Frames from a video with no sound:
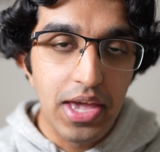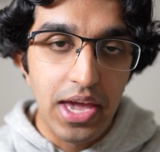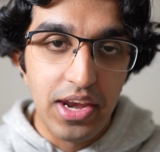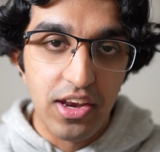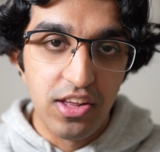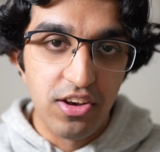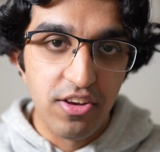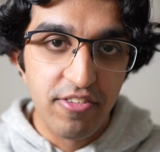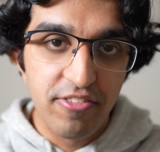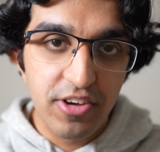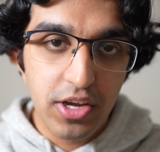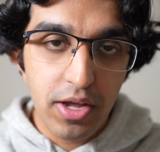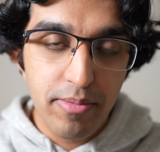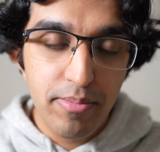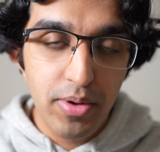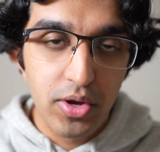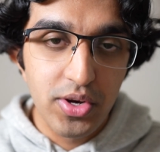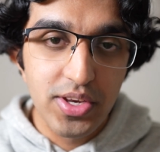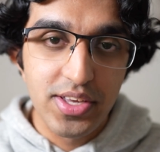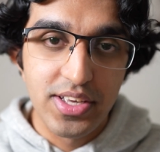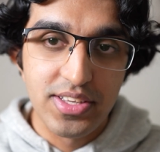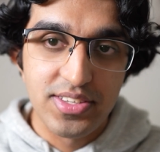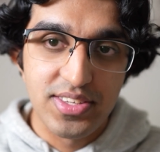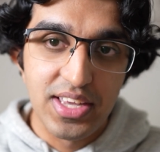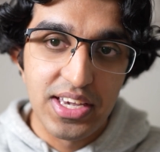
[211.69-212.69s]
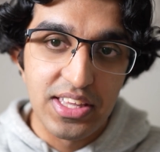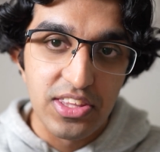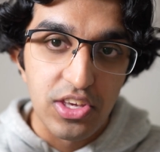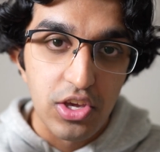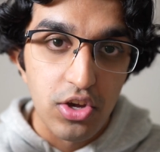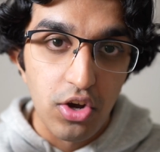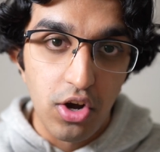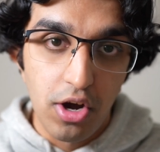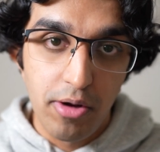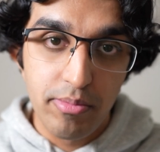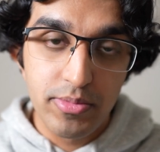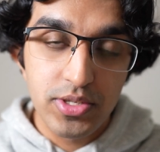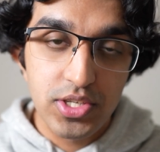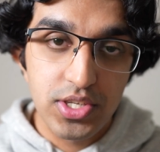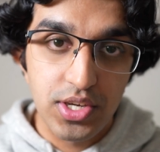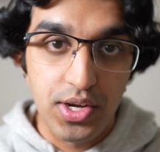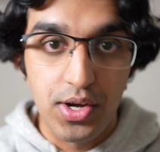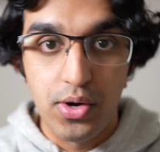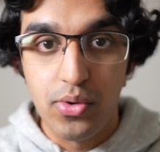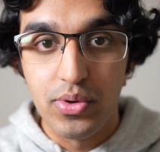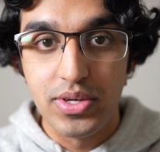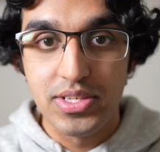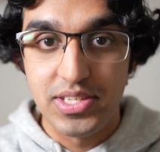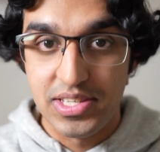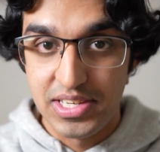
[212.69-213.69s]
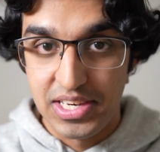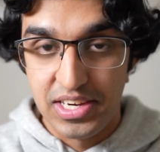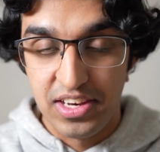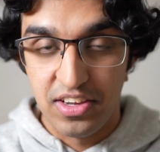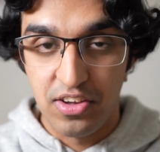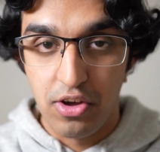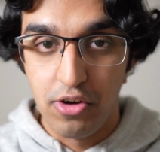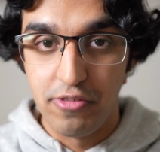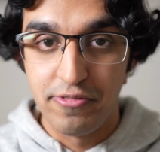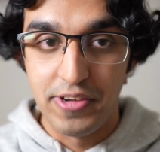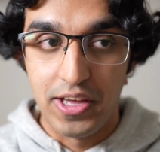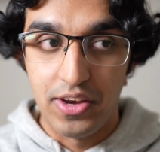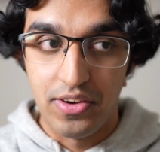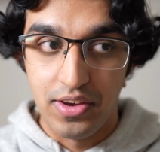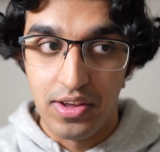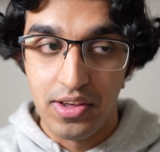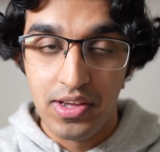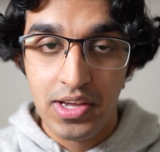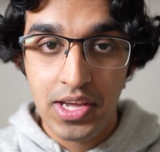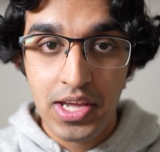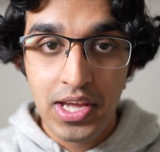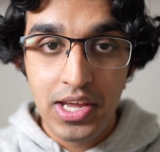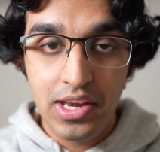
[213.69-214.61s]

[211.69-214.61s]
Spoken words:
And another component is that you almost always need a co-founder.